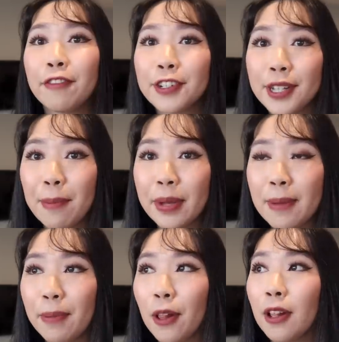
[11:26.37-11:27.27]
For some
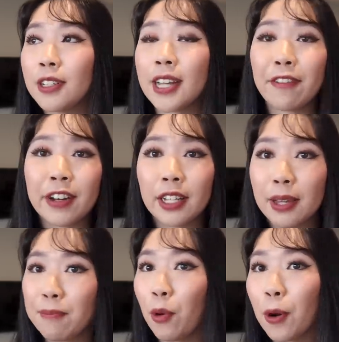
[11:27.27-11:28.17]
people,
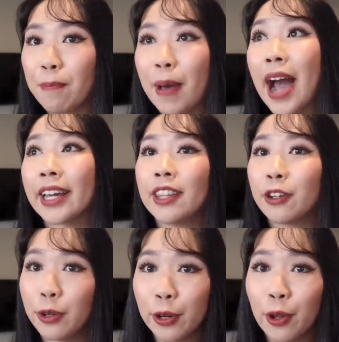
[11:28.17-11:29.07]
definitely more back in the
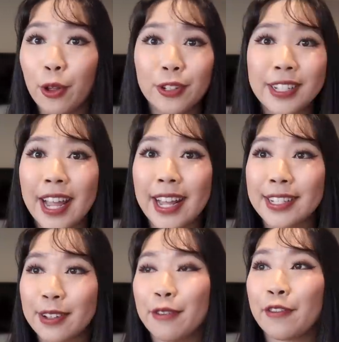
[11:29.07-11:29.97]
good old
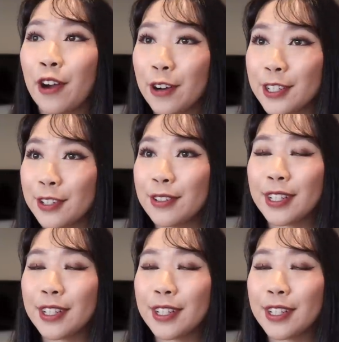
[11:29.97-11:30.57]
days of cartoons